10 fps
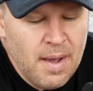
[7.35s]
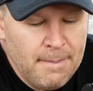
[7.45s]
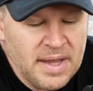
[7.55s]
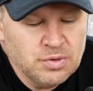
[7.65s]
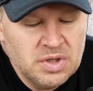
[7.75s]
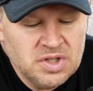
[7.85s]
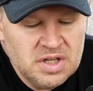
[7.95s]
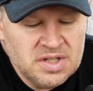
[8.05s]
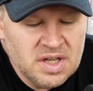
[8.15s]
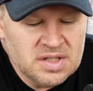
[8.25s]
Max writes in,
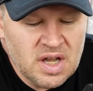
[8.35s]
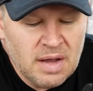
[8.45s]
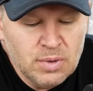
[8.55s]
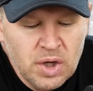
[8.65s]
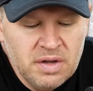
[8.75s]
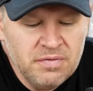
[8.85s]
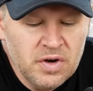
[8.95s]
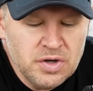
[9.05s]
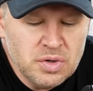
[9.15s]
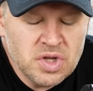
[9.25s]
he says, I'm looking for
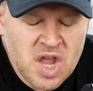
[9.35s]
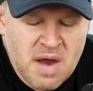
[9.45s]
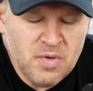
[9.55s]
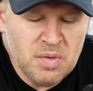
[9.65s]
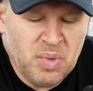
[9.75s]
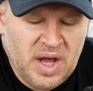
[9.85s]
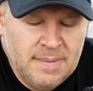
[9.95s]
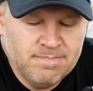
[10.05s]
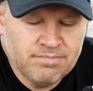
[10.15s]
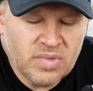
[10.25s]
a new camera to buy.